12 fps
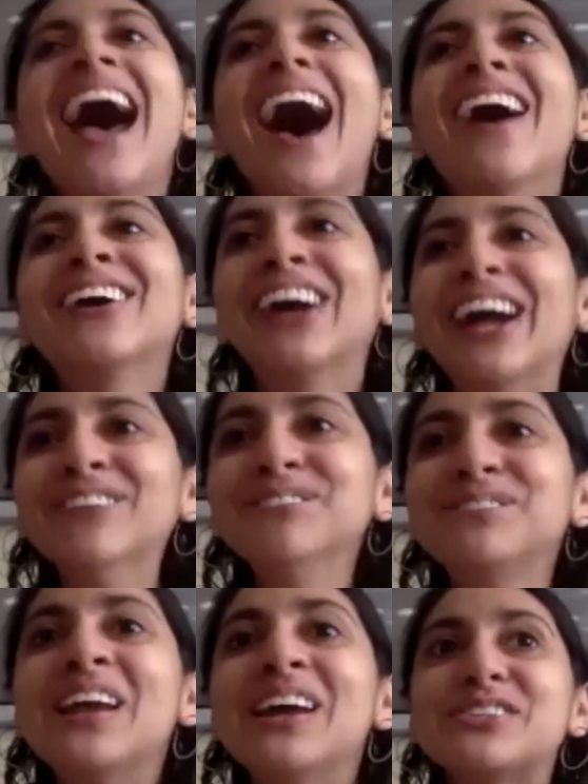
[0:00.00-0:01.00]
Okay,
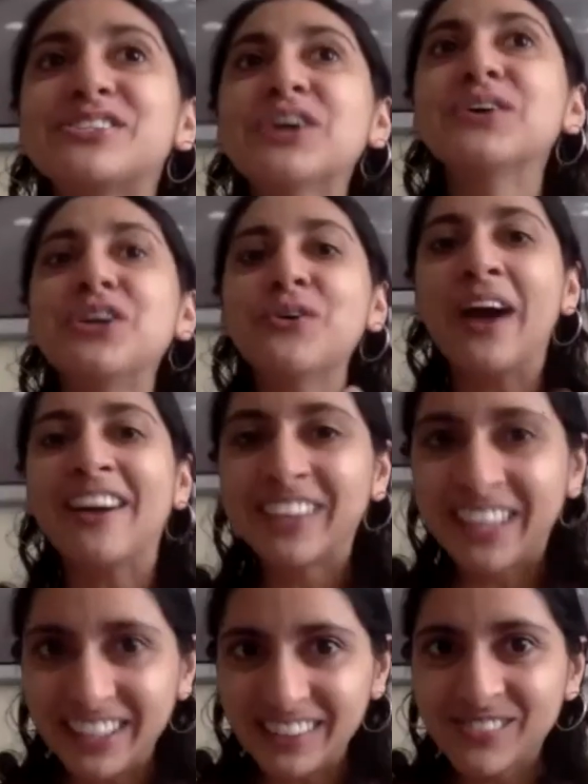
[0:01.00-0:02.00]
so you have
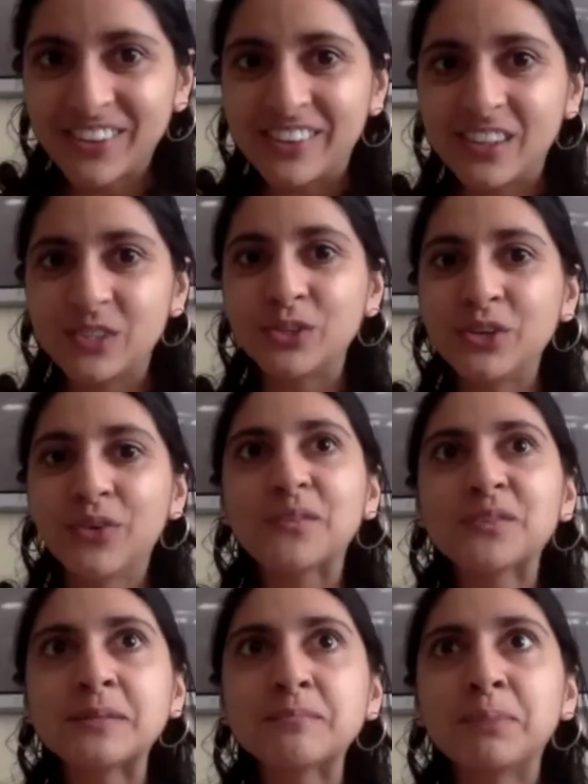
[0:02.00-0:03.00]
Kitten with you, you have
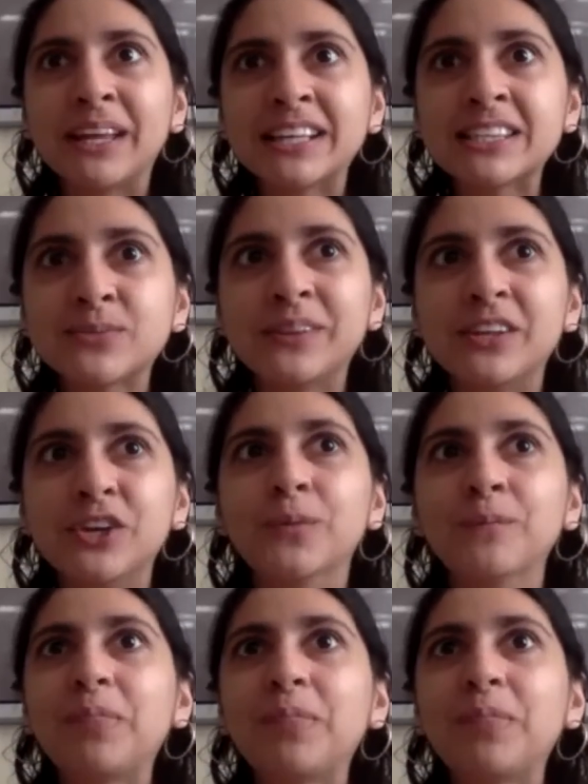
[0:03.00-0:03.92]
some plants with you.